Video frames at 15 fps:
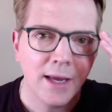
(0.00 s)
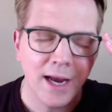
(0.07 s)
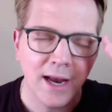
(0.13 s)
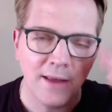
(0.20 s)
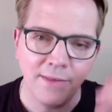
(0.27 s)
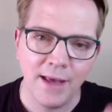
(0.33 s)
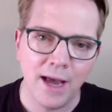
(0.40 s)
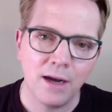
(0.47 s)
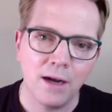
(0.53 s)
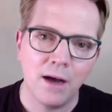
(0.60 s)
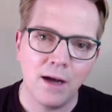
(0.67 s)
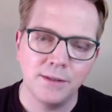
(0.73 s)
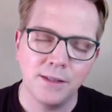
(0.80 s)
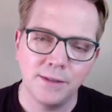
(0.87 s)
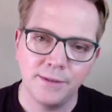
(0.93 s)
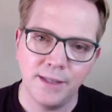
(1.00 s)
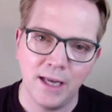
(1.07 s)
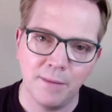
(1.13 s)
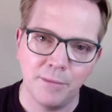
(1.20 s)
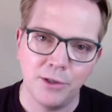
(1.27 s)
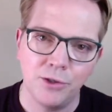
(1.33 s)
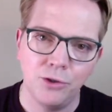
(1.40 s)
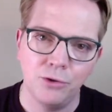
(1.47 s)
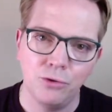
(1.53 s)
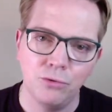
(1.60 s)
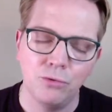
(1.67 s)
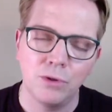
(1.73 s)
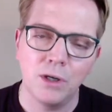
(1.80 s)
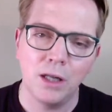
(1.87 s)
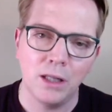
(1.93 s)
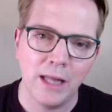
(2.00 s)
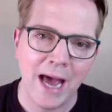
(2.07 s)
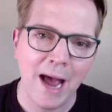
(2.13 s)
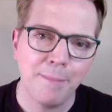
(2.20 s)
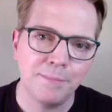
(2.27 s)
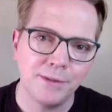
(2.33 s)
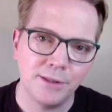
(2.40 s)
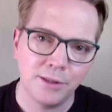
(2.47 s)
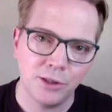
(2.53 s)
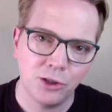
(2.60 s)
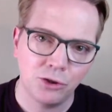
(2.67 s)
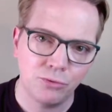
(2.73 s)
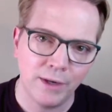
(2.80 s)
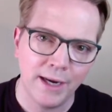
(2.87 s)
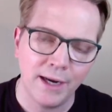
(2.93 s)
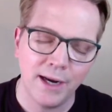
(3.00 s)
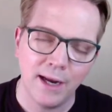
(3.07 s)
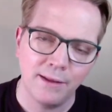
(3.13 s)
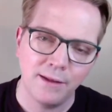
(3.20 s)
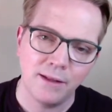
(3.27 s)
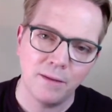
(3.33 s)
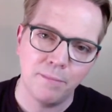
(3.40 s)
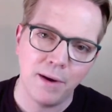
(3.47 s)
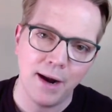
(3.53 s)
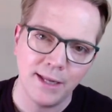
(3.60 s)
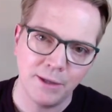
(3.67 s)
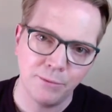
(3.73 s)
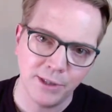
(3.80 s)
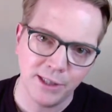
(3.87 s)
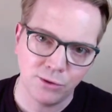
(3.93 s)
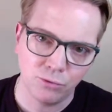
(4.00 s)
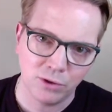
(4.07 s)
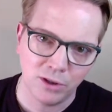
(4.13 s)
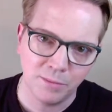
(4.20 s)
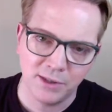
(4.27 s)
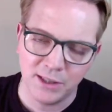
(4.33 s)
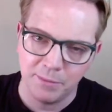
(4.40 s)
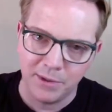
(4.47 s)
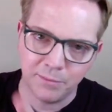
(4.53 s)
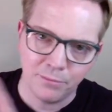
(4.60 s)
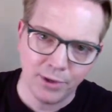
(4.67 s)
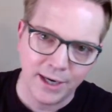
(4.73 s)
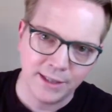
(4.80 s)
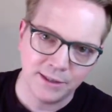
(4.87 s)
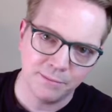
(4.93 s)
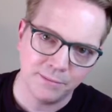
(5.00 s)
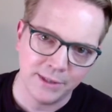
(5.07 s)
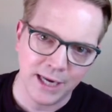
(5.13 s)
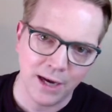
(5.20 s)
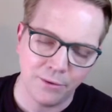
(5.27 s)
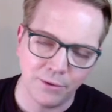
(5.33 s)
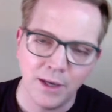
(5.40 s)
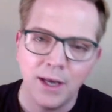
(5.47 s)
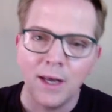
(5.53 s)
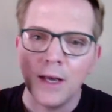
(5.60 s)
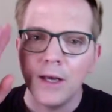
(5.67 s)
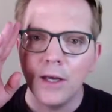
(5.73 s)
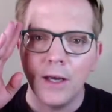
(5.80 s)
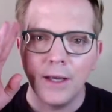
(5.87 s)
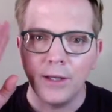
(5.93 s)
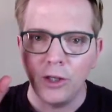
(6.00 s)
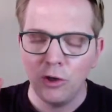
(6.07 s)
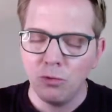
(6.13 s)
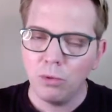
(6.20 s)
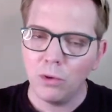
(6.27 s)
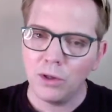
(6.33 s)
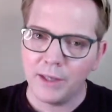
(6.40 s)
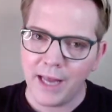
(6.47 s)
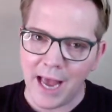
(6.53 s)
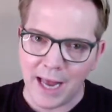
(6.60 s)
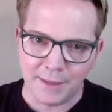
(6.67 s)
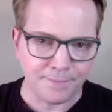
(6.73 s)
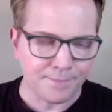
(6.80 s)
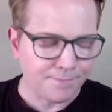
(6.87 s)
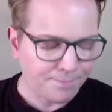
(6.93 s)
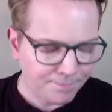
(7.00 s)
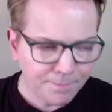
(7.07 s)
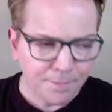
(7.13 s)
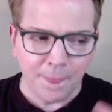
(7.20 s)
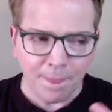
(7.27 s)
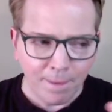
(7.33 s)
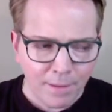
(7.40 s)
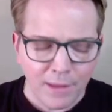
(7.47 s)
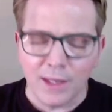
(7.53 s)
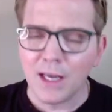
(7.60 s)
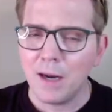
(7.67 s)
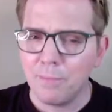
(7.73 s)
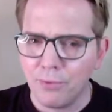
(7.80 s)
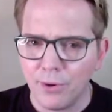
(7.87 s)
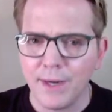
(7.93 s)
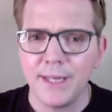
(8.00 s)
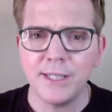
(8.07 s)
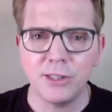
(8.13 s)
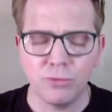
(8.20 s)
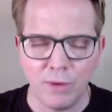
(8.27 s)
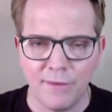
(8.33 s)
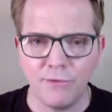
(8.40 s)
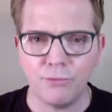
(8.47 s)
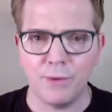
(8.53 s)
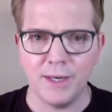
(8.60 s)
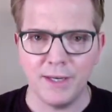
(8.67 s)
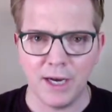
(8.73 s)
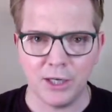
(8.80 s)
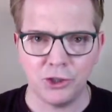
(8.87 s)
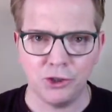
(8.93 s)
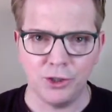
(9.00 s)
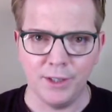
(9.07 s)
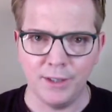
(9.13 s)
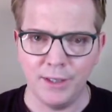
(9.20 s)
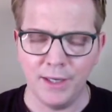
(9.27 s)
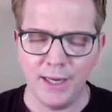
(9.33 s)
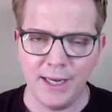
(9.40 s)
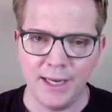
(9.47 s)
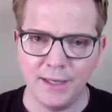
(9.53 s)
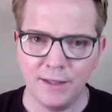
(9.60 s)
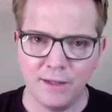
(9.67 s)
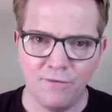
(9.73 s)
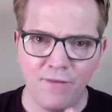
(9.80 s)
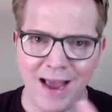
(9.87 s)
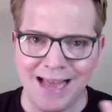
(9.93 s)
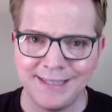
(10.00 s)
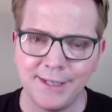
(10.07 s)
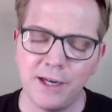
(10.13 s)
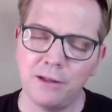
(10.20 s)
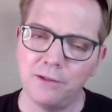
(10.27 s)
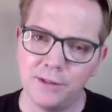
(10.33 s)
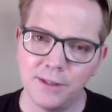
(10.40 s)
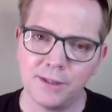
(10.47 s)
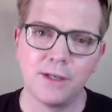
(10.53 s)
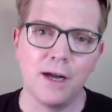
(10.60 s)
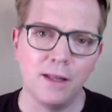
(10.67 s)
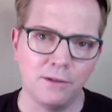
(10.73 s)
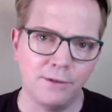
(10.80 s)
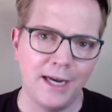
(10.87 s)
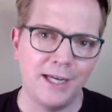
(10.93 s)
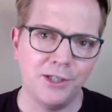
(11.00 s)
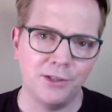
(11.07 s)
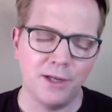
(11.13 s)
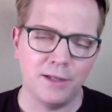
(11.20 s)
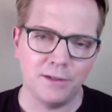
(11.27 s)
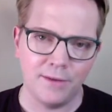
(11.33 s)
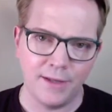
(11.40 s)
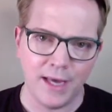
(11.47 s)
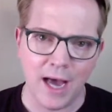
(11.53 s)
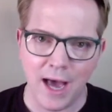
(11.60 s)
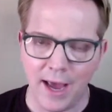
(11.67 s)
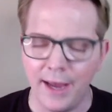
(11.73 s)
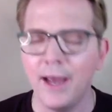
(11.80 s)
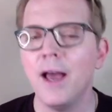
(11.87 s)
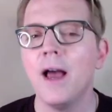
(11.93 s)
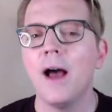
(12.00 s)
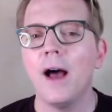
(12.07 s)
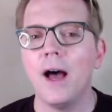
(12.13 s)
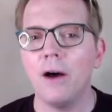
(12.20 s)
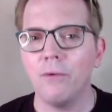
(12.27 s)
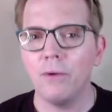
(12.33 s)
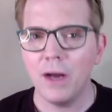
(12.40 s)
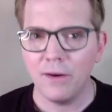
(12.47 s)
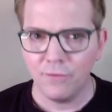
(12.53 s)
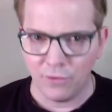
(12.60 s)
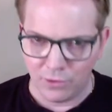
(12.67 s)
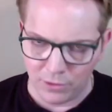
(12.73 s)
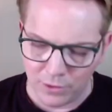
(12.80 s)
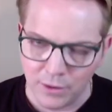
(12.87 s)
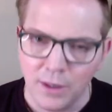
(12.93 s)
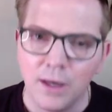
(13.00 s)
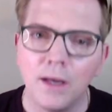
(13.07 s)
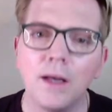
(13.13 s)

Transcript: and that causes them to collapse, shrink, and then the body resorbs them and breaks them down. You will get a pretty swift reduction in the vascular discoloration under the eye. However,